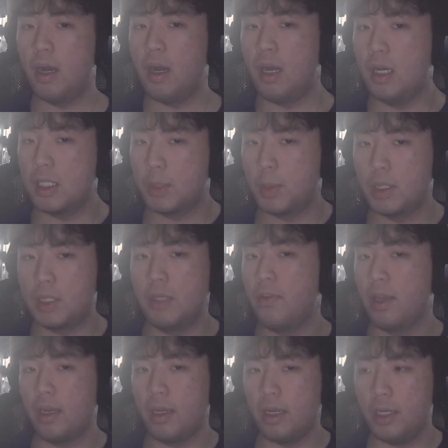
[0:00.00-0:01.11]
a
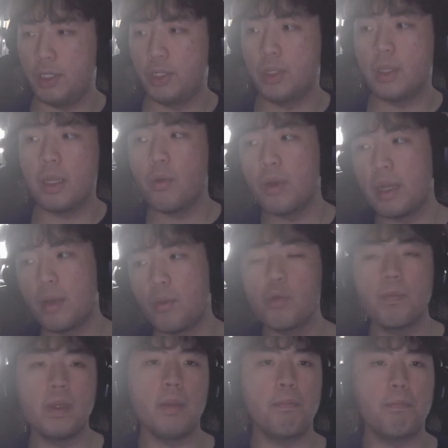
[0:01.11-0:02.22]
specific niche. So they would
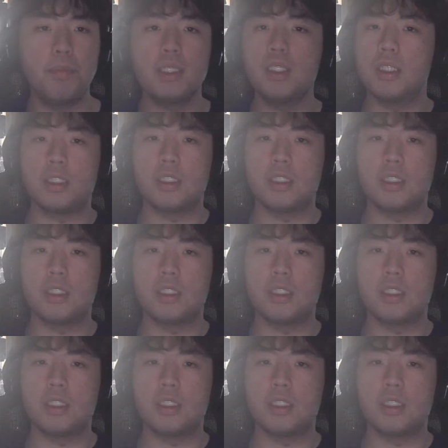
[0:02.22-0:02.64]
be business